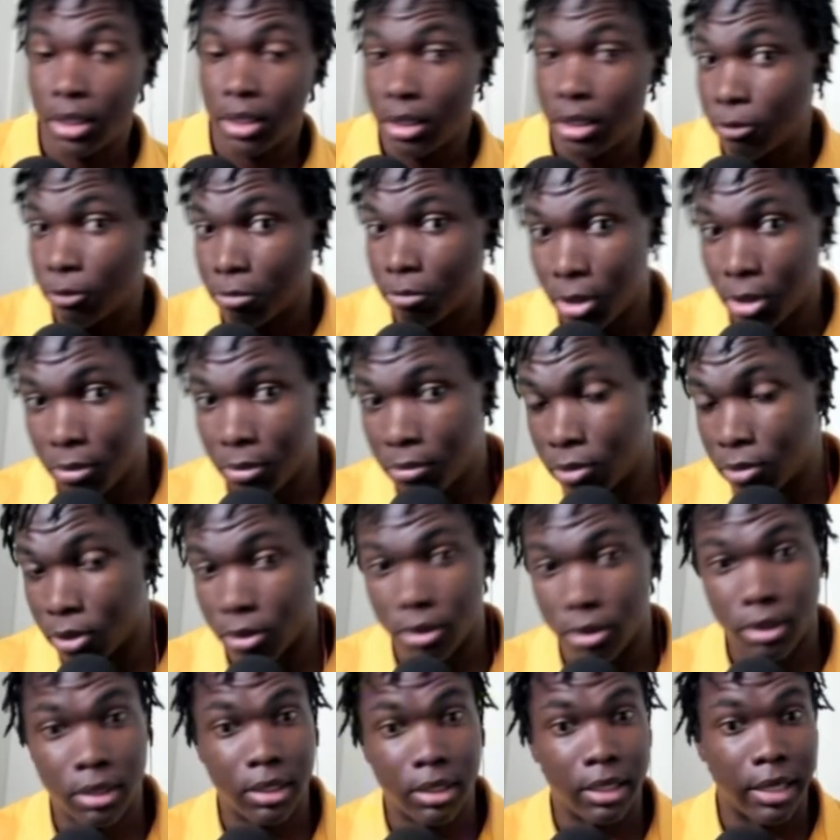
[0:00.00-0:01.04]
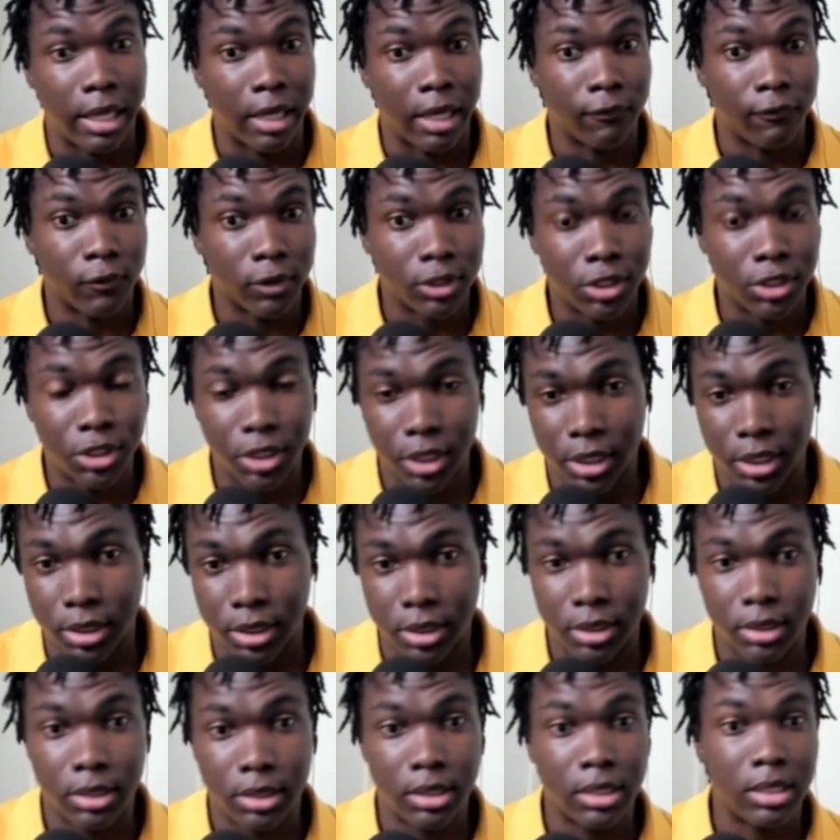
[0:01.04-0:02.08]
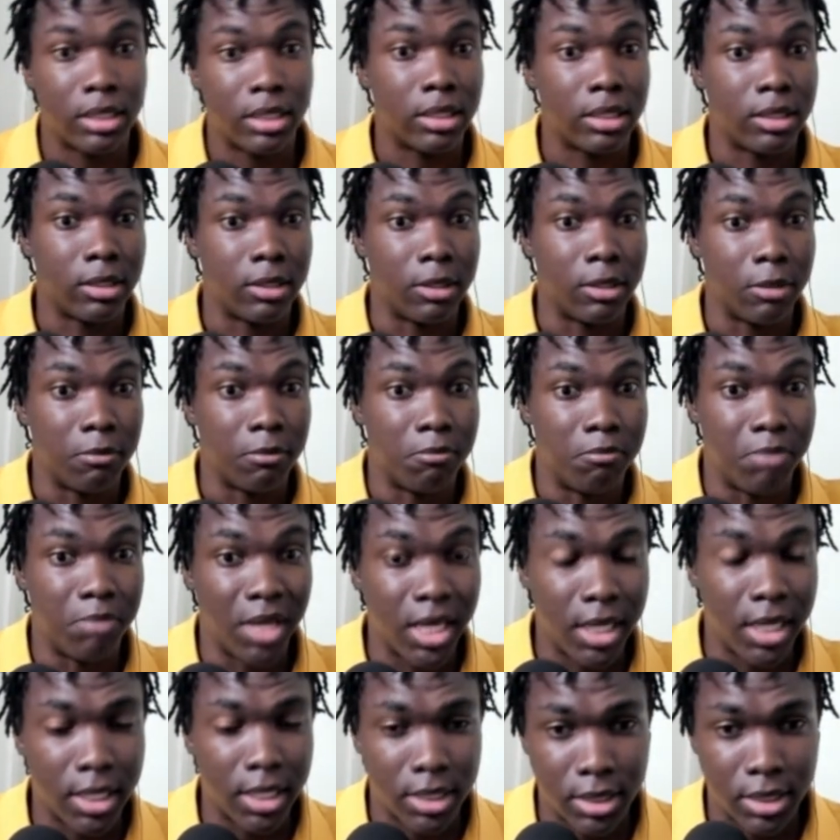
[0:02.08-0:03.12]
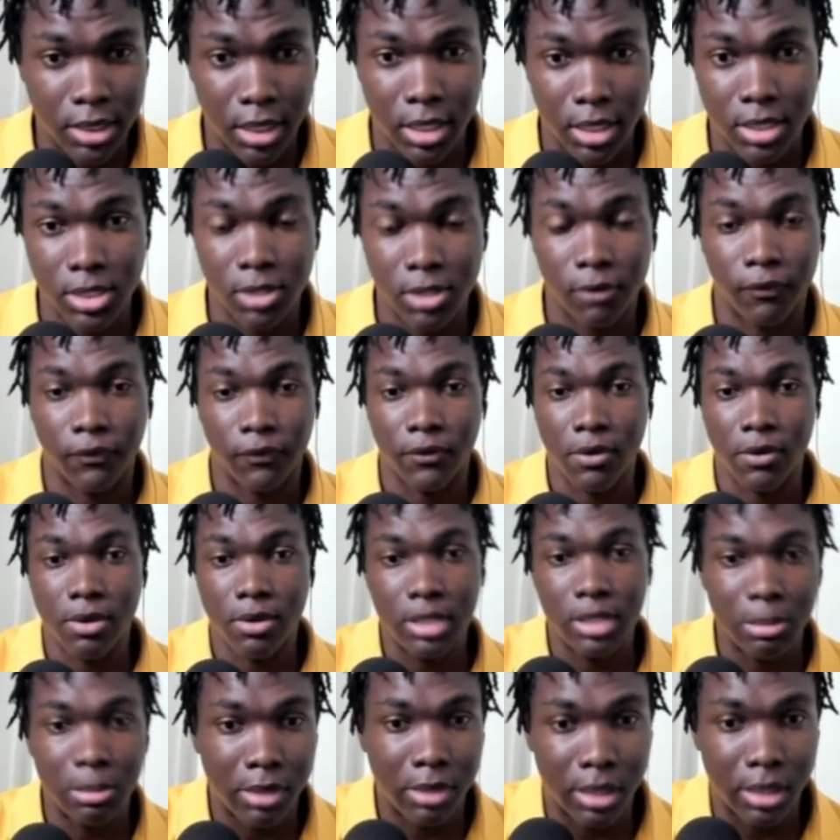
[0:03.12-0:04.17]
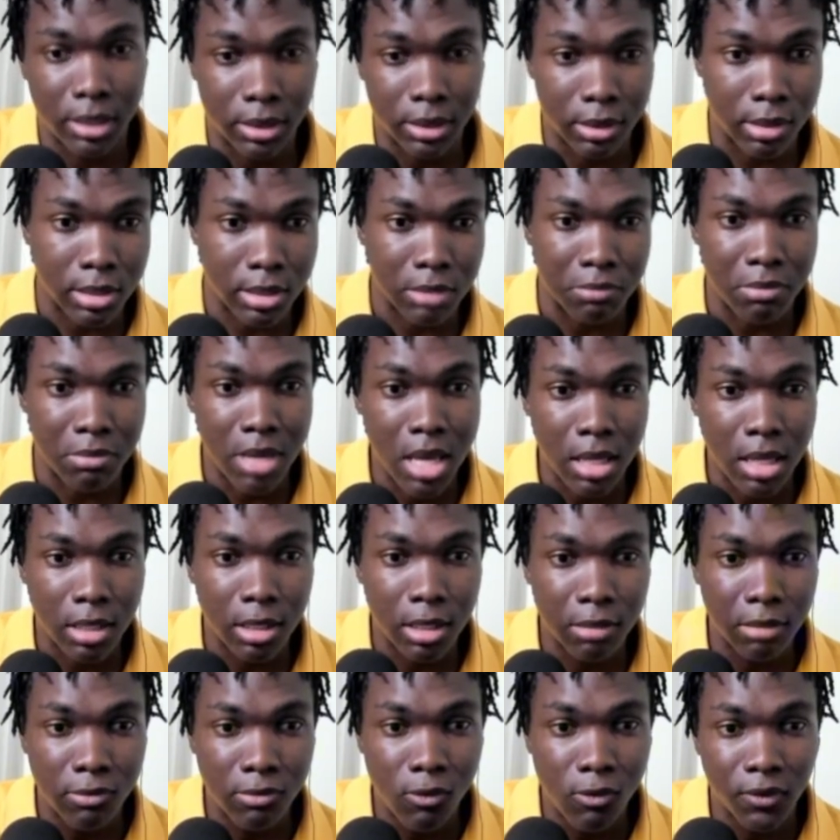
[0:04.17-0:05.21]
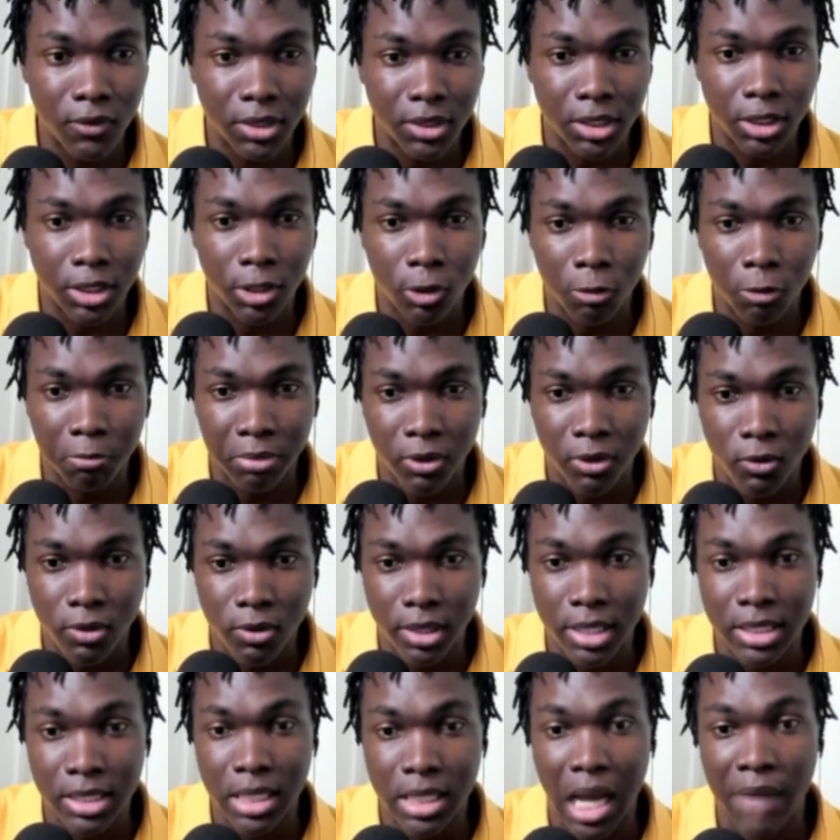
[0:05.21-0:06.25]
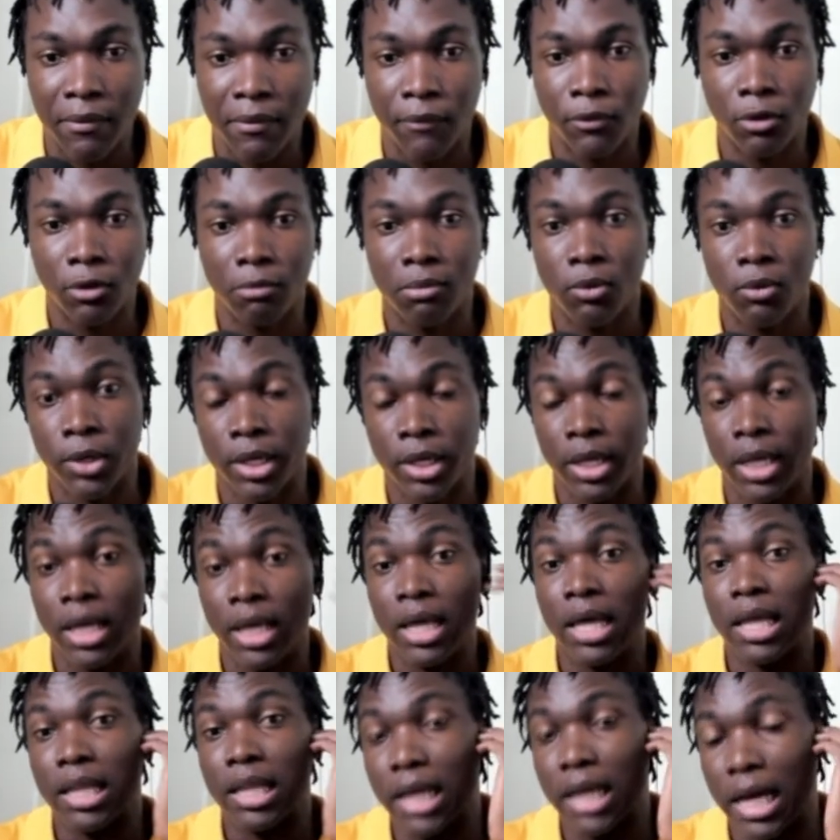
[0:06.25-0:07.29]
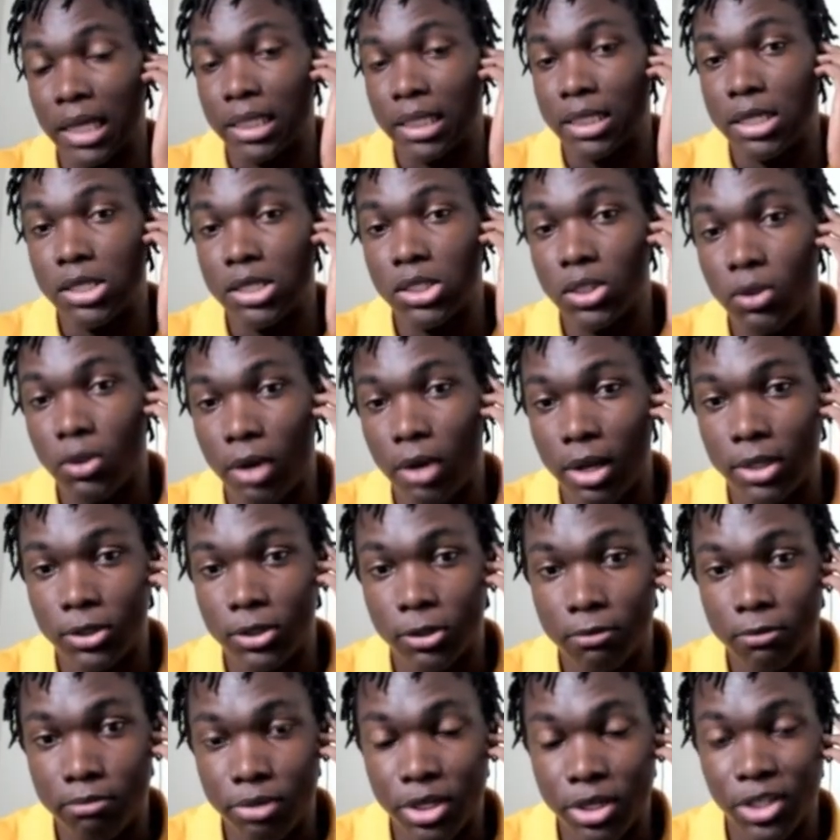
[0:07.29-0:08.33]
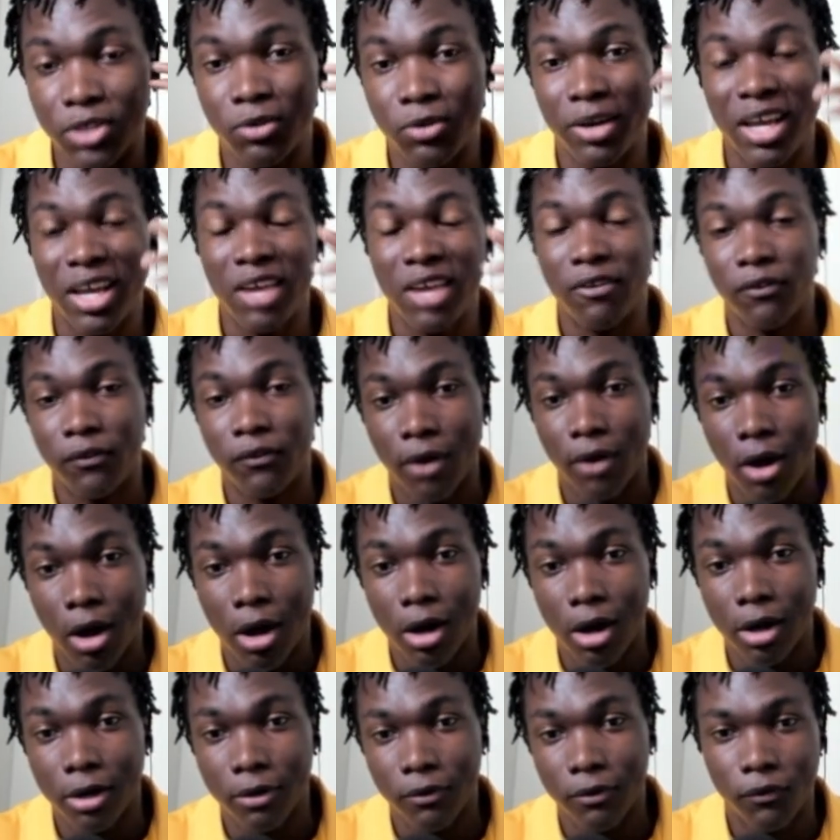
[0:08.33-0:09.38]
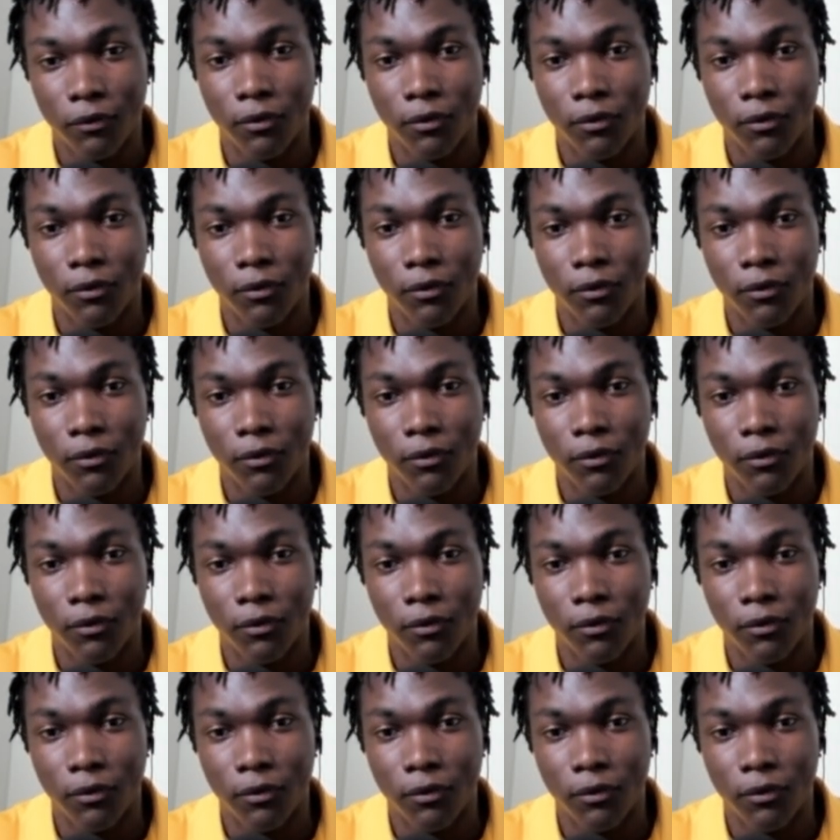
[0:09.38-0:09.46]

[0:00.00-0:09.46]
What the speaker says: Remember, like for chess, the basics, the fundamentals, making moves in your opponent's half of the board, that is going to bring you a far